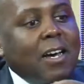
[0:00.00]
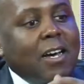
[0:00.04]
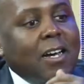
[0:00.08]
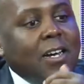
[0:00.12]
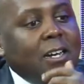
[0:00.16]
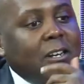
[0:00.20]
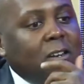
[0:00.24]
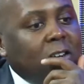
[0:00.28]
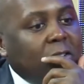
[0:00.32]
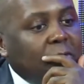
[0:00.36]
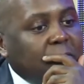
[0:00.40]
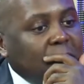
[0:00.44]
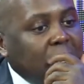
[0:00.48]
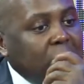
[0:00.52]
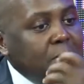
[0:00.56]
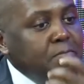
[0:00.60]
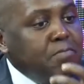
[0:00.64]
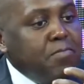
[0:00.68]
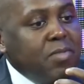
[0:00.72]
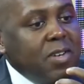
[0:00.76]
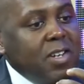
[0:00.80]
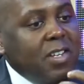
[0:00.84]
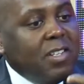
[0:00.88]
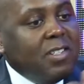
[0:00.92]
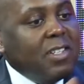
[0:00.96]
Uh, a lot of
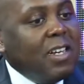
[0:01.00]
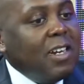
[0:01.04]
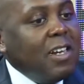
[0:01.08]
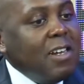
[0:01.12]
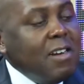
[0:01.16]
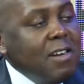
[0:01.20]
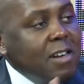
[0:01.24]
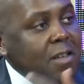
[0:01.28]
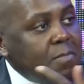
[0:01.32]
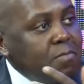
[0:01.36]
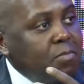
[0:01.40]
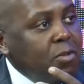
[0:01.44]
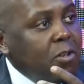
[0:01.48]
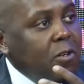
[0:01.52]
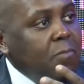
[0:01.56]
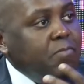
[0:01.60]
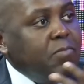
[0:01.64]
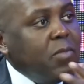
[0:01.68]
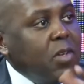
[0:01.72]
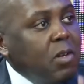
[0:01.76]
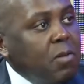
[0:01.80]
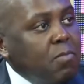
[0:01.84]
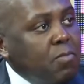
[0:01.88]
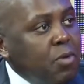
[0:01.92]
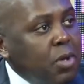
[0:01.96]
companies that are nimble,
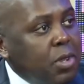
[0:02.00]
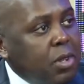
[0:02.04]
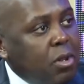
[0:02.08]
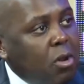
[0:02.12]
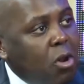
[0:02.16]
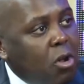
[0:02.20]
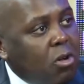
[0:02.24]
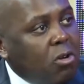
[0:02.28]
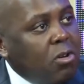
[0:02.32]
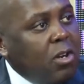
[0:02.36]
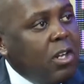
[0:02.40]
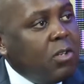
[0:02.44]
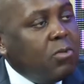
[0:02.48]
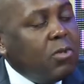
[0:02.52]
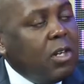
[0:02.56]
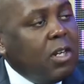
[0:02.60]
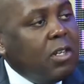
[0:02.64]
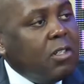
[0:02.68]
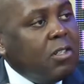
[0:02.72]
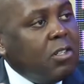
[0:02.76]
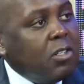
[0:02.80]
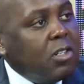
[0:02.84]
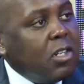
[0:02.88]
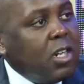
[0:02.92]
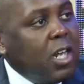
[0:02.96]
both local as
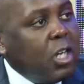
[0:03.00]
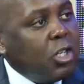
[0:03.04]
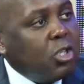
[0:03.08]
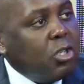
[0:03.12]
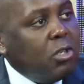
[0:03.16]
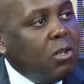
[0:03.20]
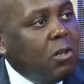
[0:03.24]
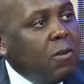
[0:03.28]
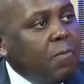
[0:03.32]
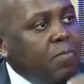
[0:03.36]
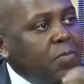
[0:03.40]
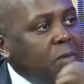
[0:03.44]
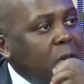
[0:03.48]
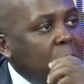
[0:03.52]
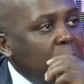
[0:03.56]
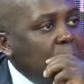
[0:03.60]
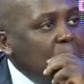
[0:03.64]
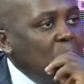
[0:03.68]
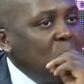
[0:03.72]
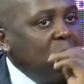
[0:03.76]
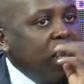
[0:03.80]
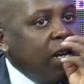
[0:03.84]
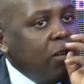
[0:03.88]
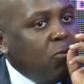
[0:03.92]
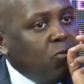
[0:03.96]
well as international,
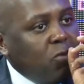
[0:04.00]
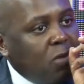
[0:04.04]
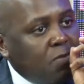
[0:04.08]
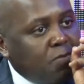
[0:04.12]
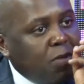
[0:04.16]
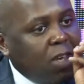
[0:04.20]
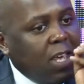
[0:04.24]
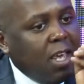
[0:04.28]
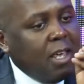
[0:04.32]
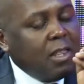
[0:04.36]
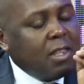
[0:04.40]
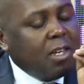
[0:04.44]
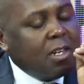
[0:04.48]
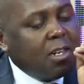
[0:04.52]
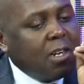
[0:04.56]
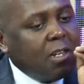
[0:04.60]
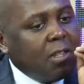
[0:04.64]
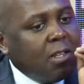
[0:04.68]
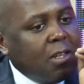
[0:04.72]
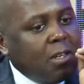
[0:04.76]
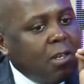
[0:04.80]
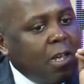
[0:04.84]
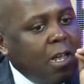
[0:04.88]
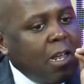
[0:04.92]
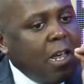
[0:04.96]
that will be
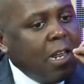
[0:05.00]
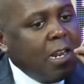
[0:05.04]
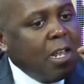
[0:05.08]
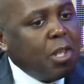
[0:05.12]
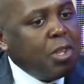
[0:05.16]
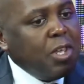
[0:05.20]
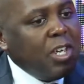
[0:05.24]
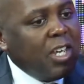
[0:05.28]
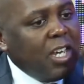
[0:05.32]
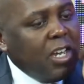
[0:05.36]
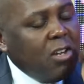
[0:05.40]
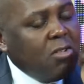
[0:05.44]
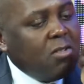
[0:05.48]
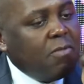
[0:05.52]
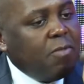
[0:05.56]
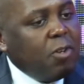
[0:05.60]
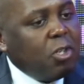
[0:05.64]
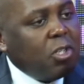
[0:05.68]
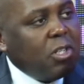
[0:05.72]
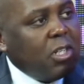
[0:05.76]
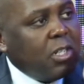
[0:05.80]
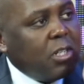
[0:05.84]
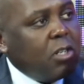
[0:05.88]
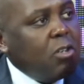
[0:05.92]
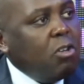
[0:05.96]
that, that, and I think
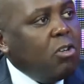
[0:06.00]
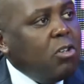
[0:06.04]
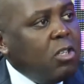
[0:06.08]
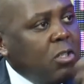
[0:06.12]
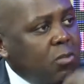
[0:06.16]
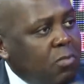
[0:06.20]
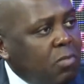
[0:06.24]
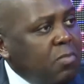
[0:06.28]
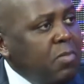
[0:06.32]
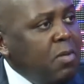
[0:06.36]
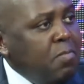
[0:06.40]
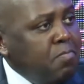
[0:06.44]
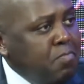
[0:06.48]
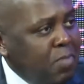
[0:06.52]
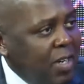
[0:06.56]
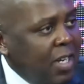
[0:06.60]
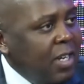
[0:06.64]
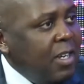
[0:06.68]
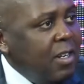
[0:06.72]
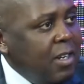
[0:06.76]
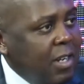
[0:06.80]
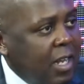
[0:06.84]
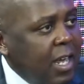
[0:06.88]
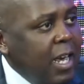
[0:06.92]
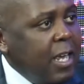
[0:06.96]
innovation and technology will be
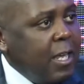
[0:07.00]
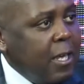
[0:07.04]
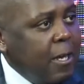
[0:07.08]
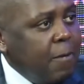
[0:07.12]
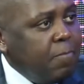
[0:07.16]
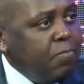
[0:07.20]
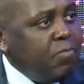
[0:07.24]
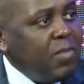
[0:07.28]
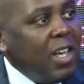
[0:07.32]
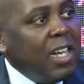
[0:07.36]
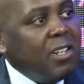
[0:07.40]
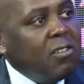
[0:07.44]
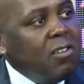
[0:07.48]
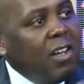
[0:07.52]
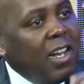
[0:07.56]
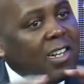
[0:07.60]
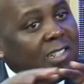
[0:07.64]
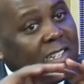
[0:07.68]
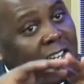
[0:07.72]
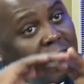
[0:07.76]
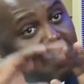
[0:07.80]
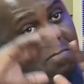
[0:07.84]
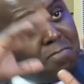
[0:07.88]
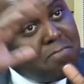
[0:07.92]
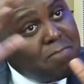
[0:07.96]
big in Kenya as long
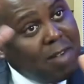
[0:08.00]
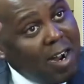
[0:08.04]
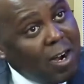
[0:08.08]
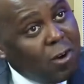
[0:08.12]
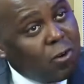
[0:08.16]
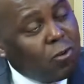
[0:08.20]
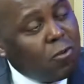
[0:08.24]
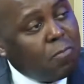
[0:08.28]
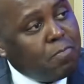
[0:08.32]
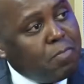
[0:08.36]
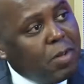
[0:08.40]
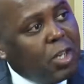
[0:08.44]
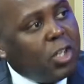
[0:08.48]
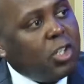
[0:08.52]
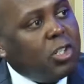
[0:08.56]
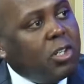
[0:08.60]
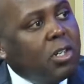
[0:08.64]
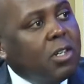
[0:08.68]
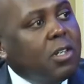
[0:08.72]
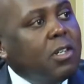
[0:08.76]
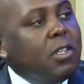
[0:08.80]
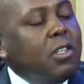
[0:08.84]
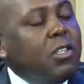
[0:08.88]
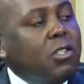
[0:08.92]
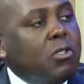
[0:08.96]
as that macro
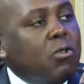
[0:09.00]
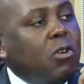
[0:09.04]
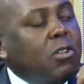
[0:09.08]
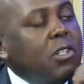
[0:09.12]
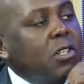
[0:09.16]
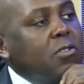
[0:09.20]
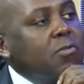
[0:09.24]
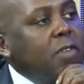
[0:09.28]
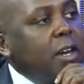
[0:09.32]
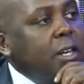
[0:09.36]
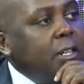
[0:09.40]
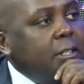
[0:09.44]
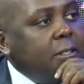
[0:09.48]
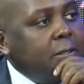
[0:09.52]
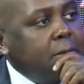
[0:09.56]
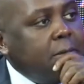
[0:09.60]
picture is gotten right.